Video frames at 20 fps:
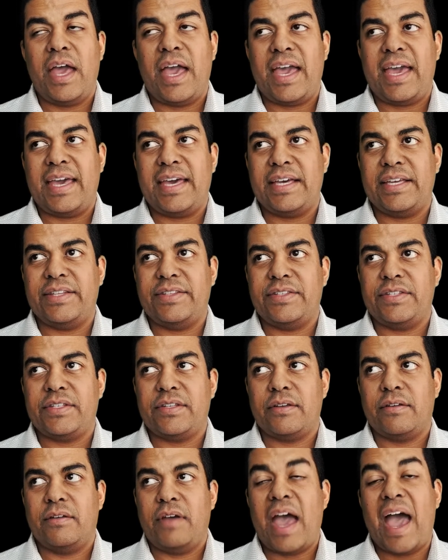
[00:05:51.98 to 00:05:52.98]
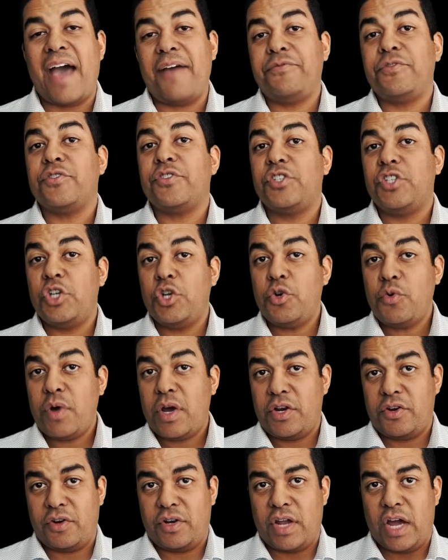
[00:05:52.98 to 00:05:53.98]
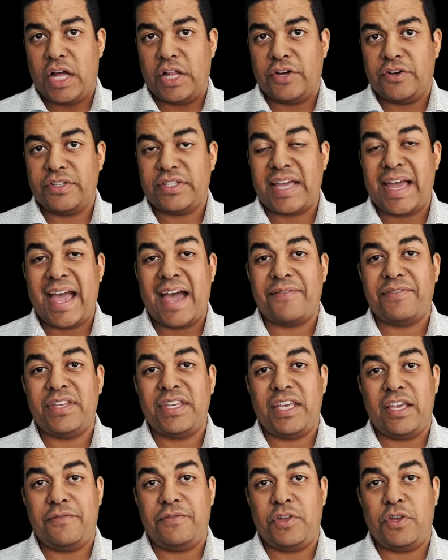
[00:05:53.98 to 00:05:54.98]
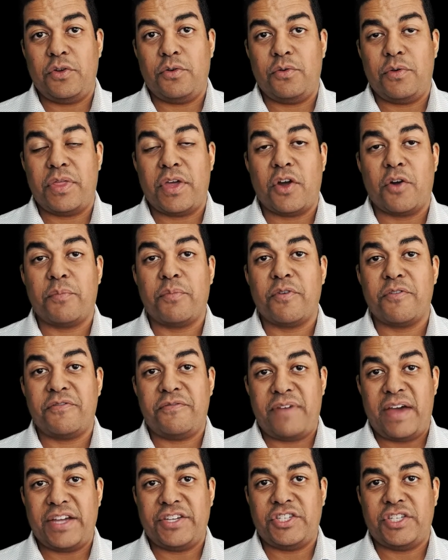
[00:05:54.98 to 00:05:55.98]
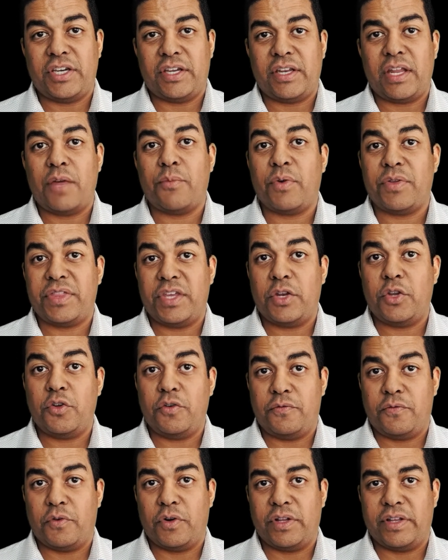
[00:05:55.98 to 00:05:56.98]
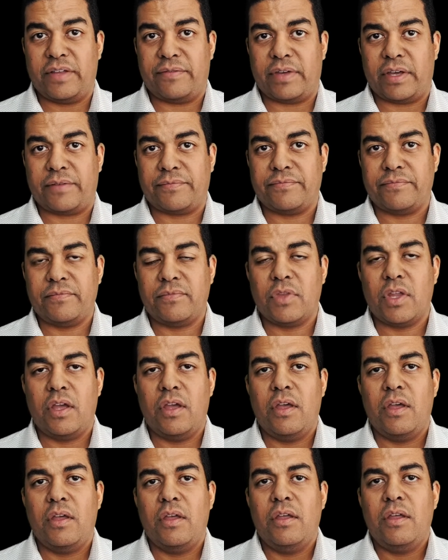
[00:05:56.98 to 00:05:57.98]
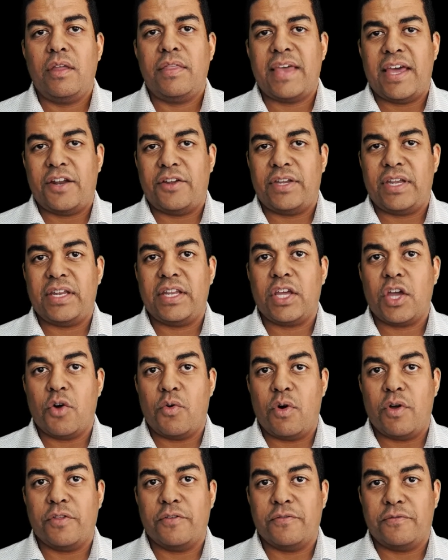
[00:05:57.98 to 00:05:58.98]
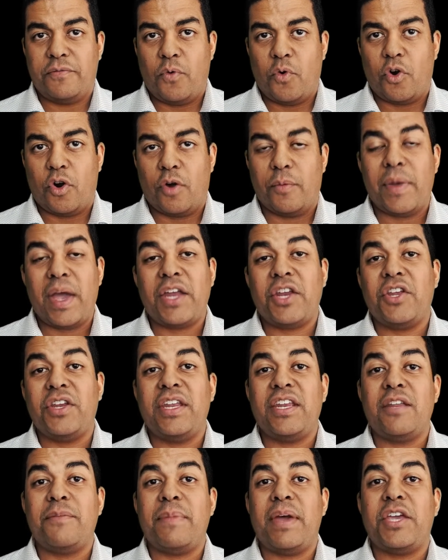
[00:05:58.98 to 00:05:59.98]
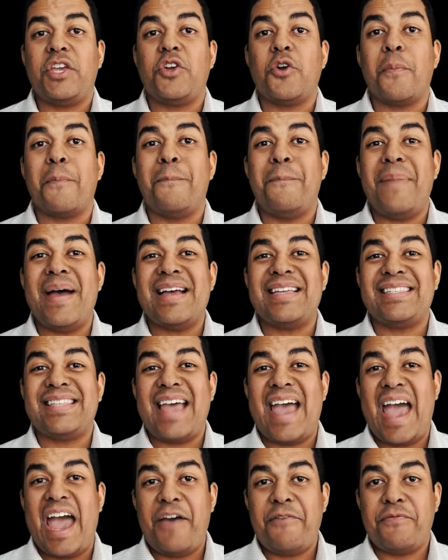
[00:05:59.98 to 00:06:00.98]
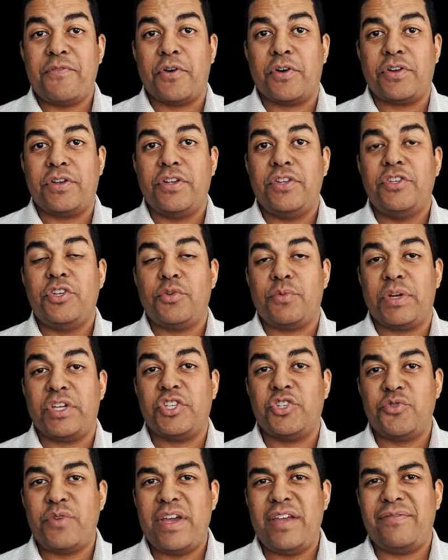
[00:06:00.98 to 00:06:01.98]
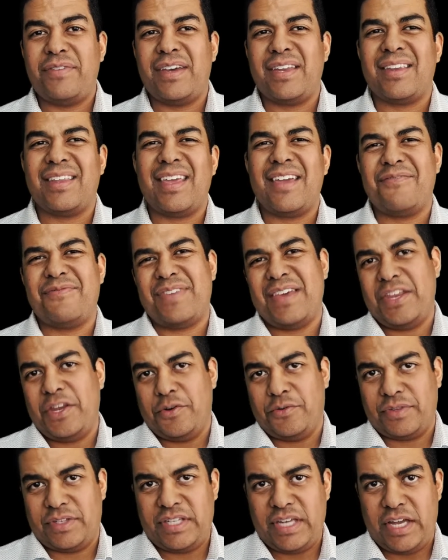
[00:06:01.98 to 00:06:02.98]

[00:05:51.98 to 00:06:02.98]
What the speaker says: and after $200, they have to give you their profession and what they do for a living. That'll need to go on the form, and you need to make your best effort to retrieve it if they don't